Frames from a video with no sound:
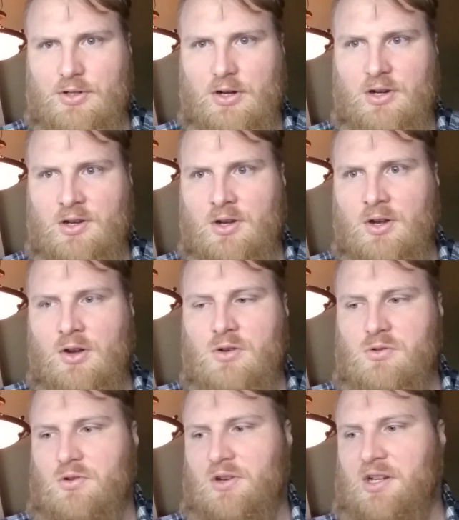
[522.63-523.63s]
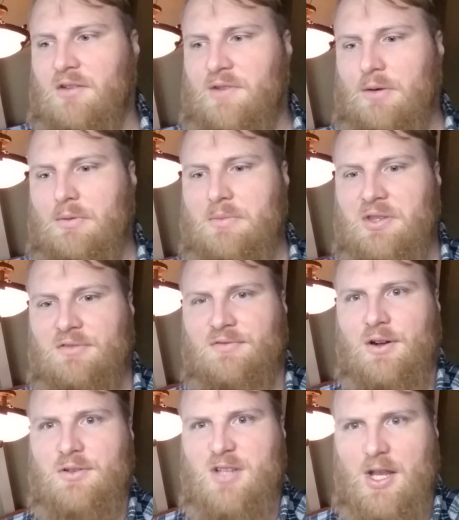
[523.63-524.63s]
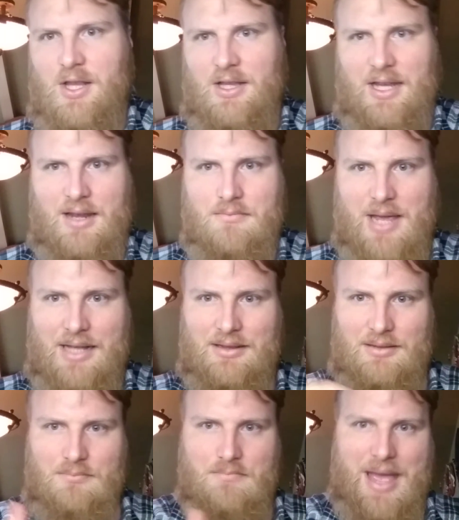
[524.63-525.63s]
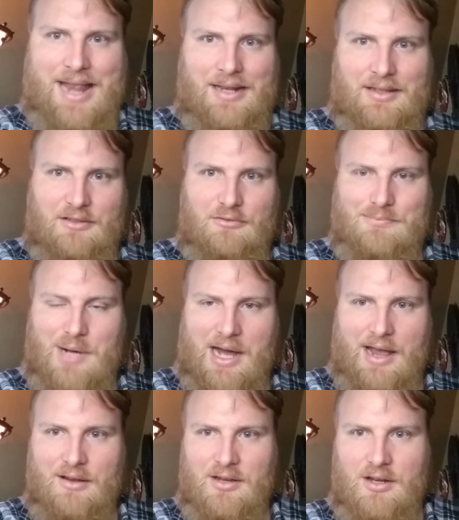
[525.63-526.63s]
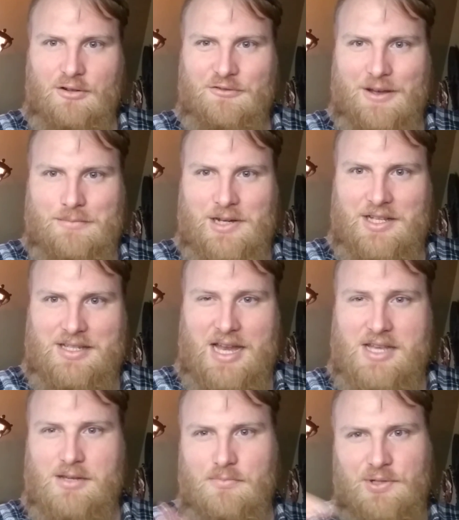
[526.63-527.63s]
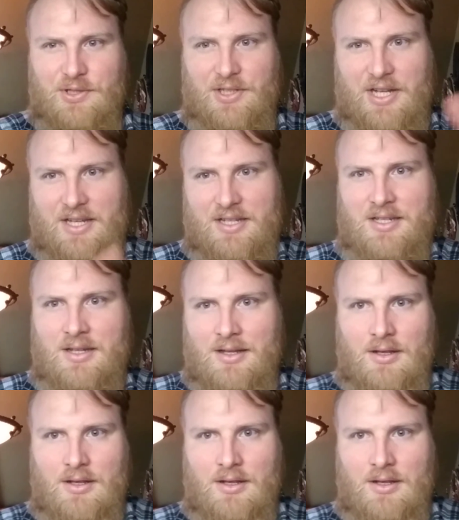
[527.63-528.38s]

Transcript: or giving women the vote so that they can make men live by feminine sensibilities,